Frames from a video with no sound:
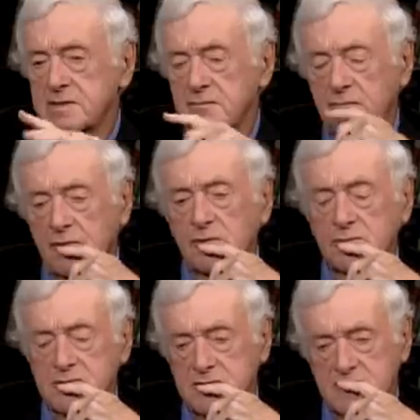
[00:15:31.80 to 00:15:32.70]
some
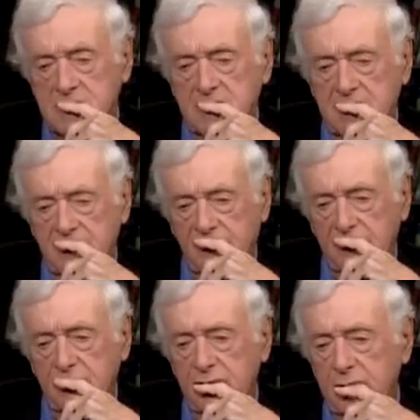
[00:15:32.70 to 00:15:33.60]
quotes
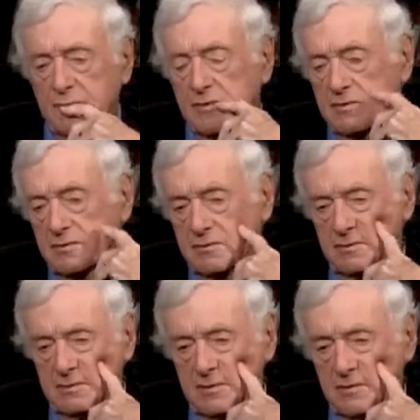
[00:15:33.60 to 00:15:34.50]
from people who
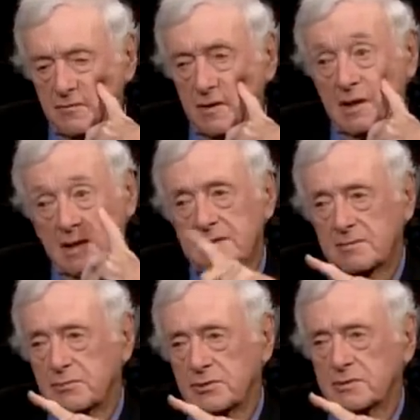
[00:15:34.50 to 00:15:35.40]
really liked
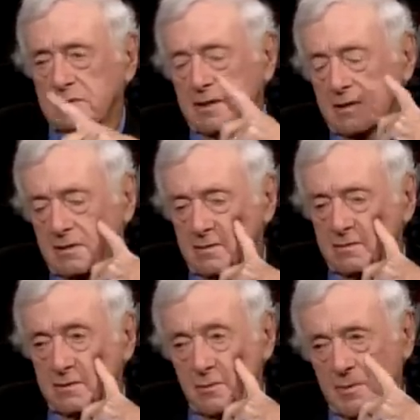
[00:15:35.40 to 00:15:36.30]
the book and who
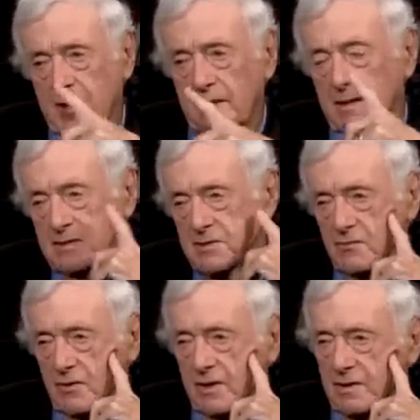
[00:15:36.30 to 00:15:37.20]
were your pals, and
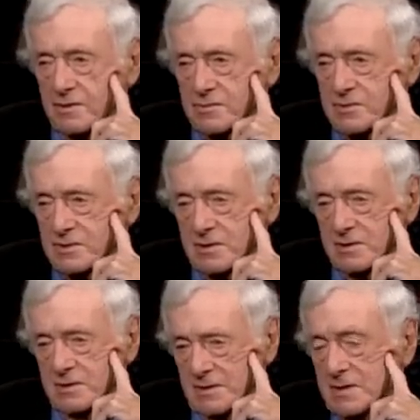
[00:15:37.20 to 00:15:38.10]
one of those,
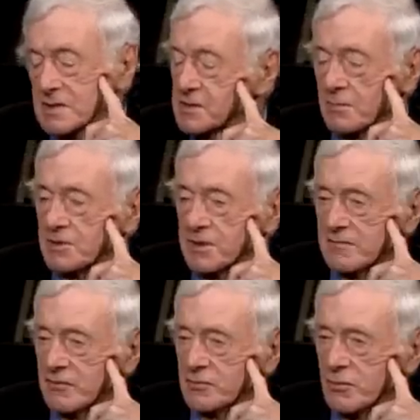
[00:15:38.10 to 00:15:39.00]
somebody
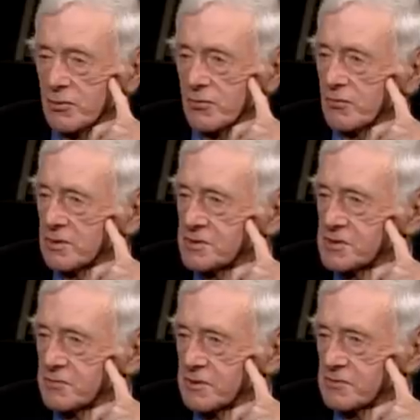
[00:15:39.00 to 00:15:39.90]
interviewed more than once,
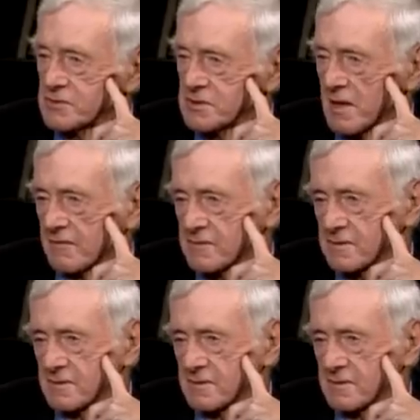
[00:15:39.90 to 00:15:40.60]
is Chris Christopherson.